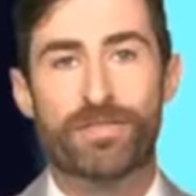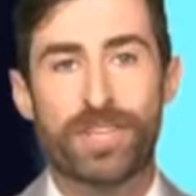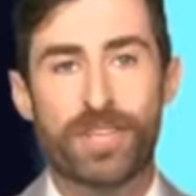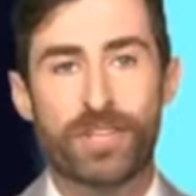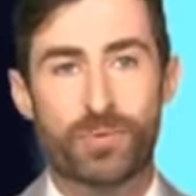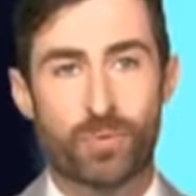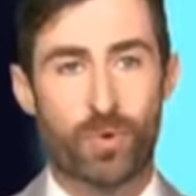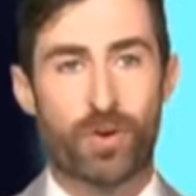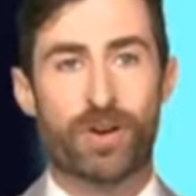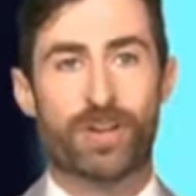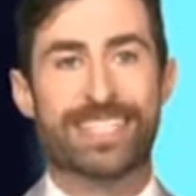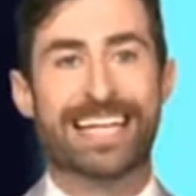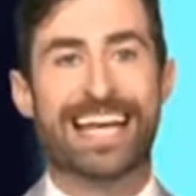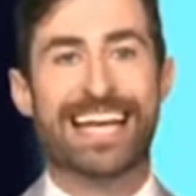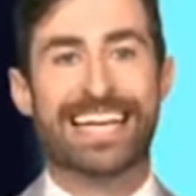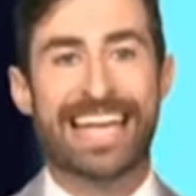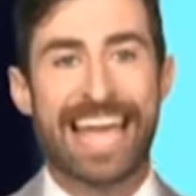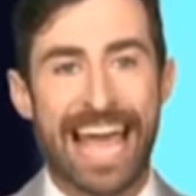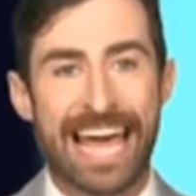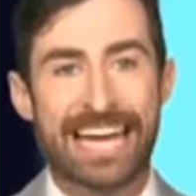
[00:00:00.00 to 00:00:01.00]
these words?
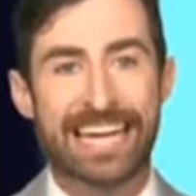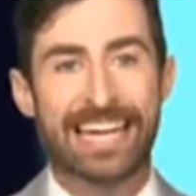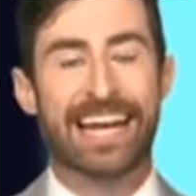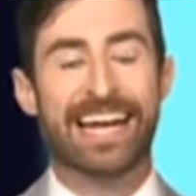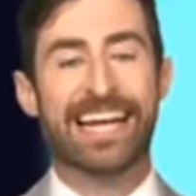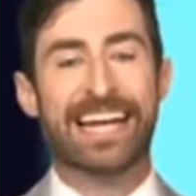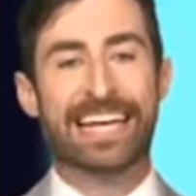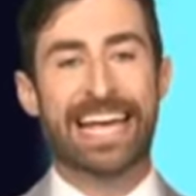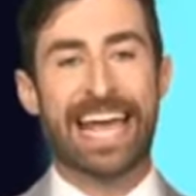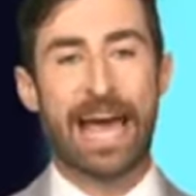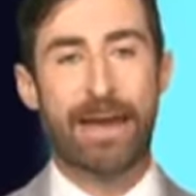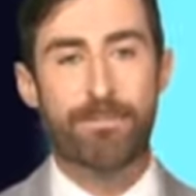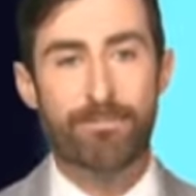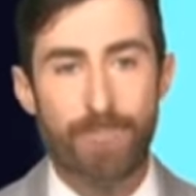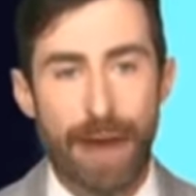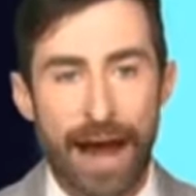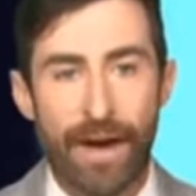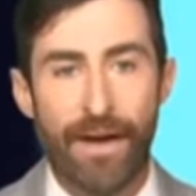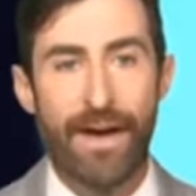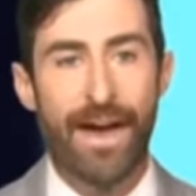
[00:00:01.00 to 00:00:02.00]
Canada,
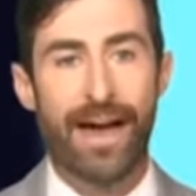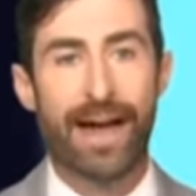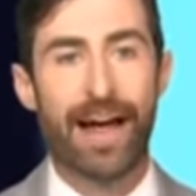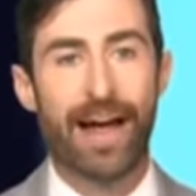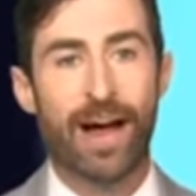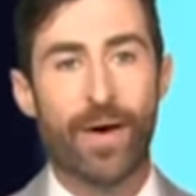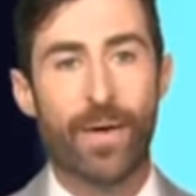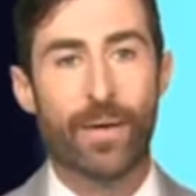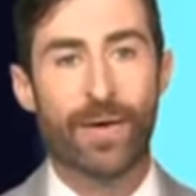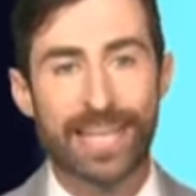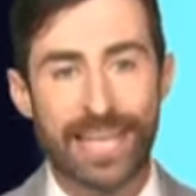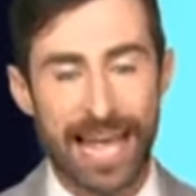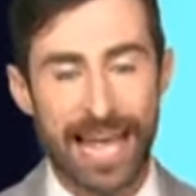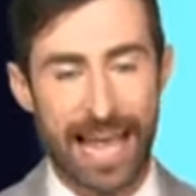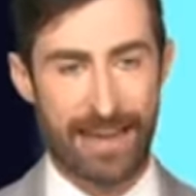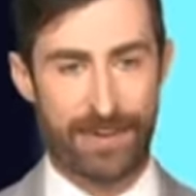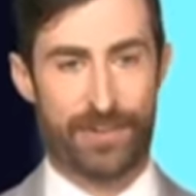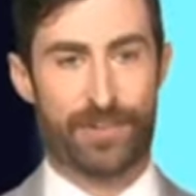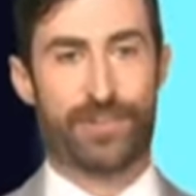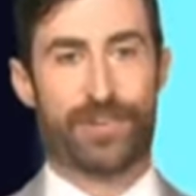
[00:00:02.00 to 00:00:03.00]
Canberra, or
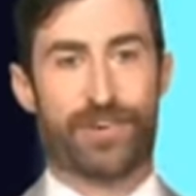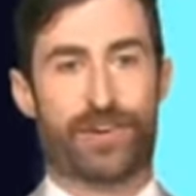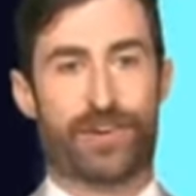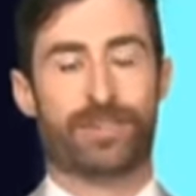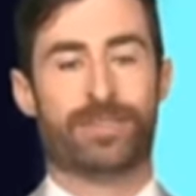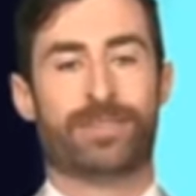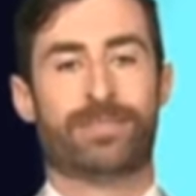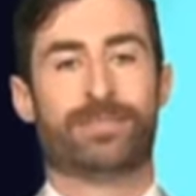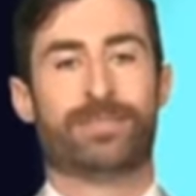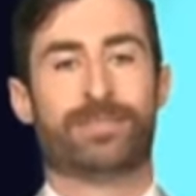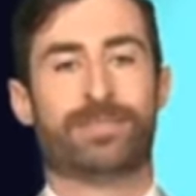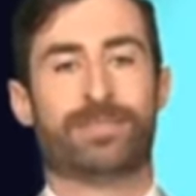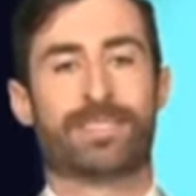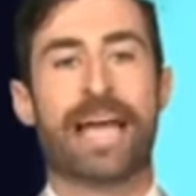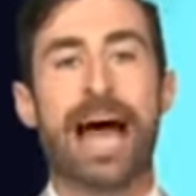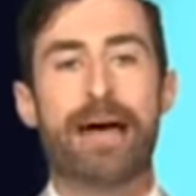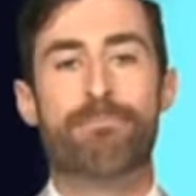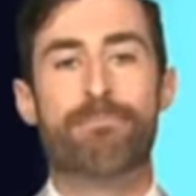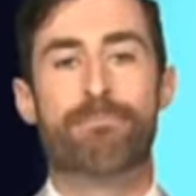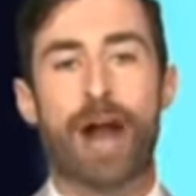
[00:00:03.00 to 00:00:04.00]
canister?
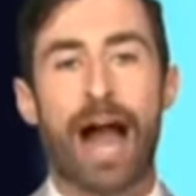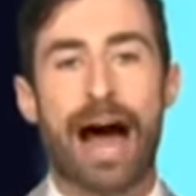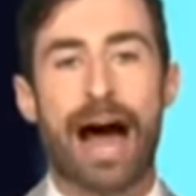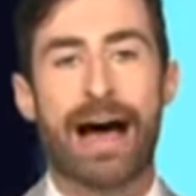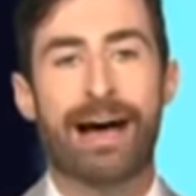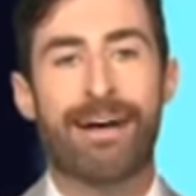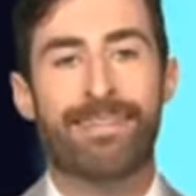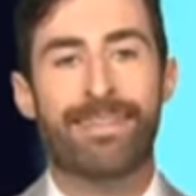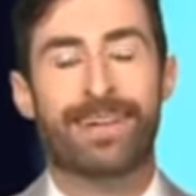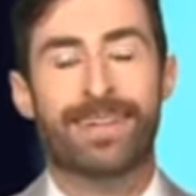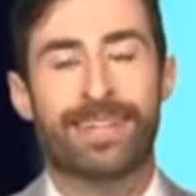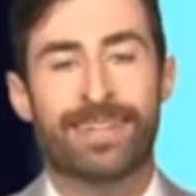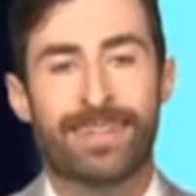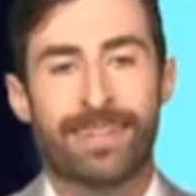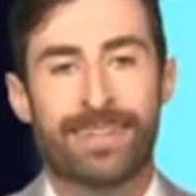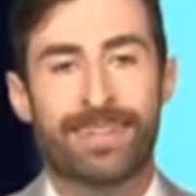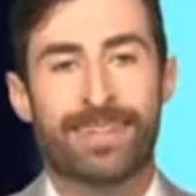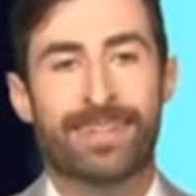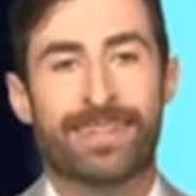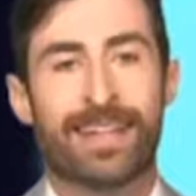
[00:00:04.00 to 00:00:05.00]
Canberra.
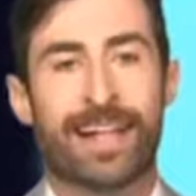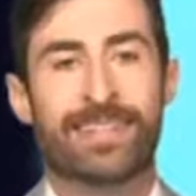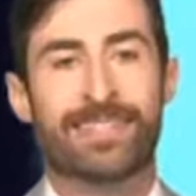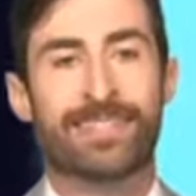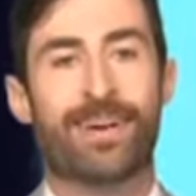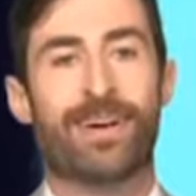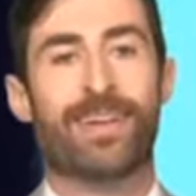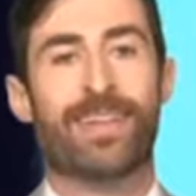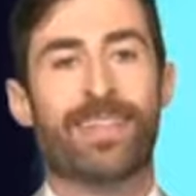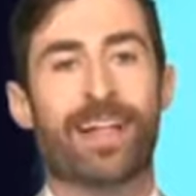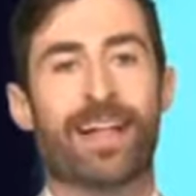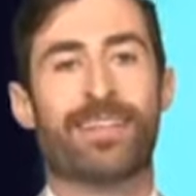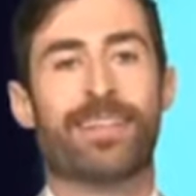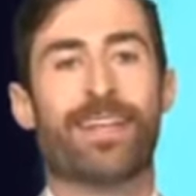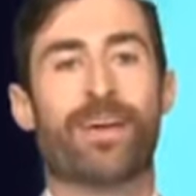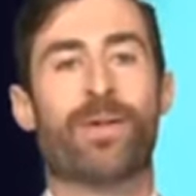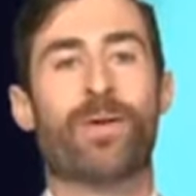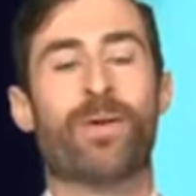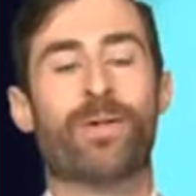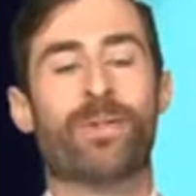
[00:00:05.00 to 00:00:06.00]
That's all. That's
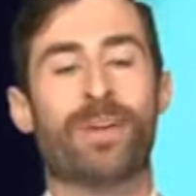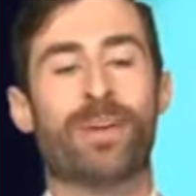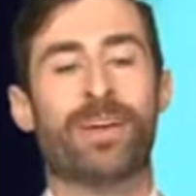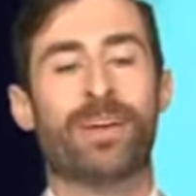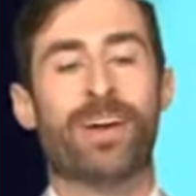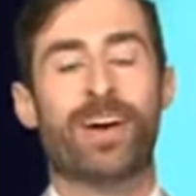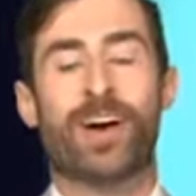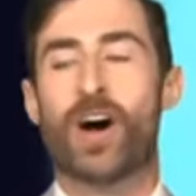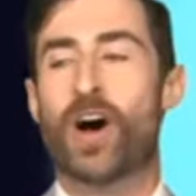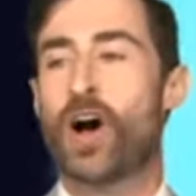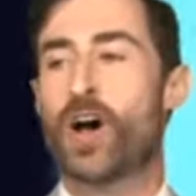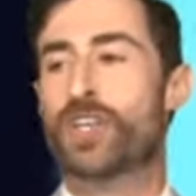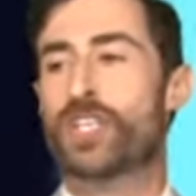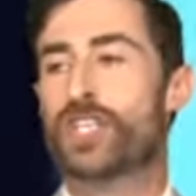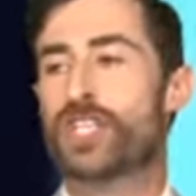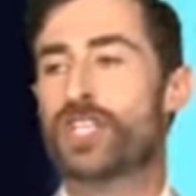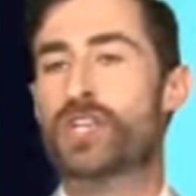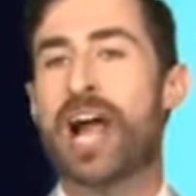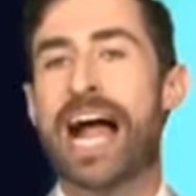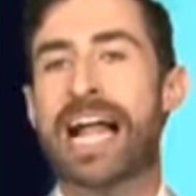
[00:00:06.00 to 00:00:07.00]
that old
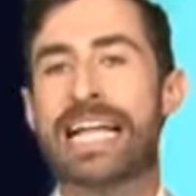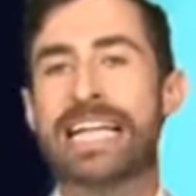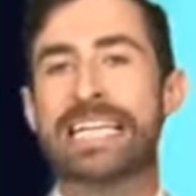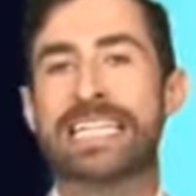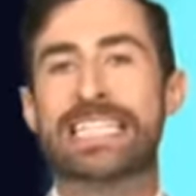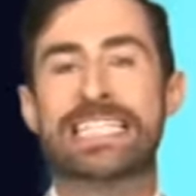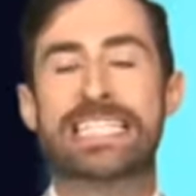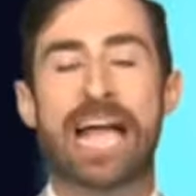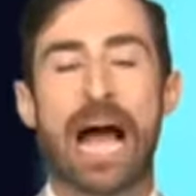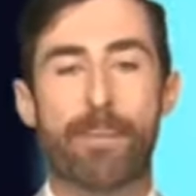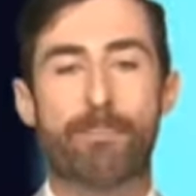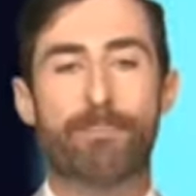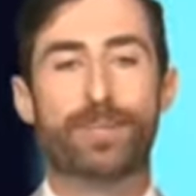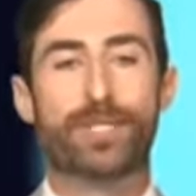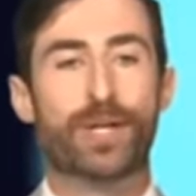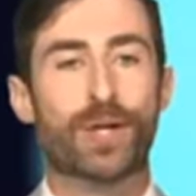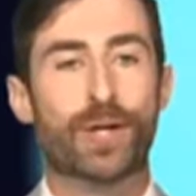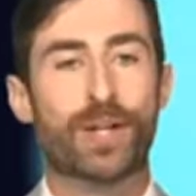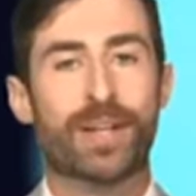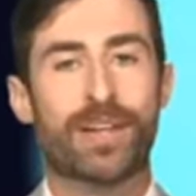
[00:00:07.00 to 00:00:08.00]
Australian
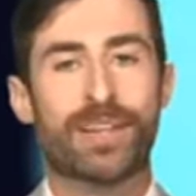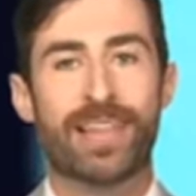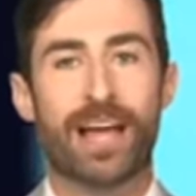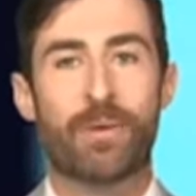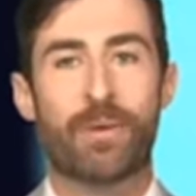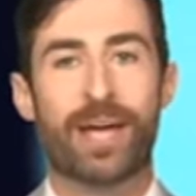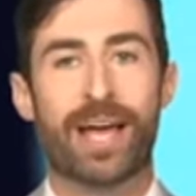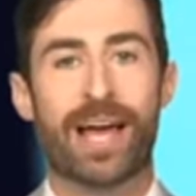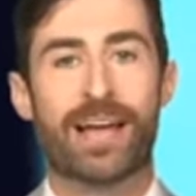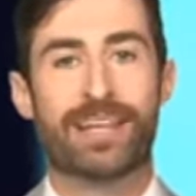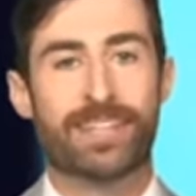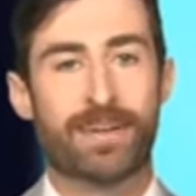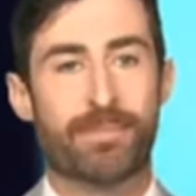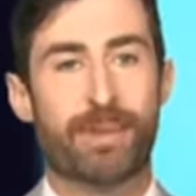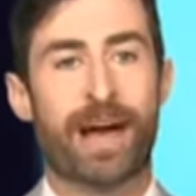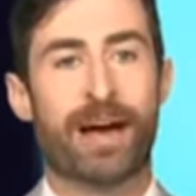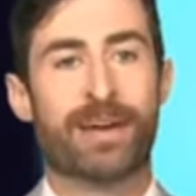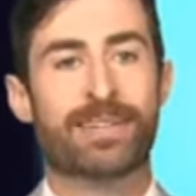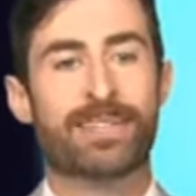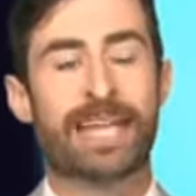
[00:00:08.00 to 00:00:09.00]
capital that we asked
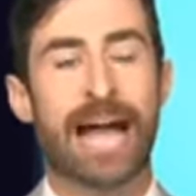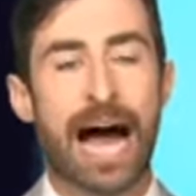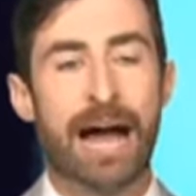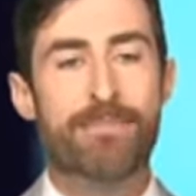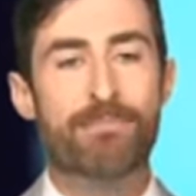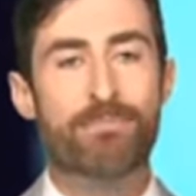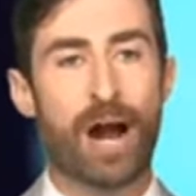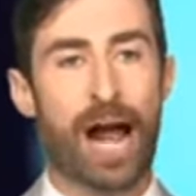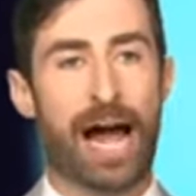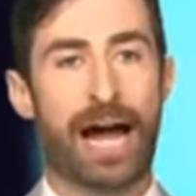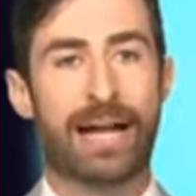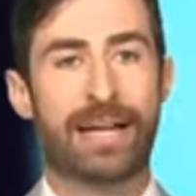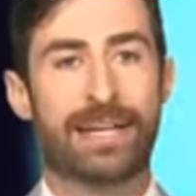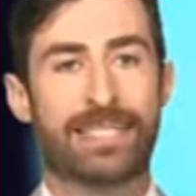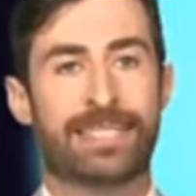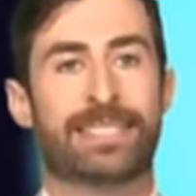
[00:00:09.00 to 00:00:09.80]
about. Canberra.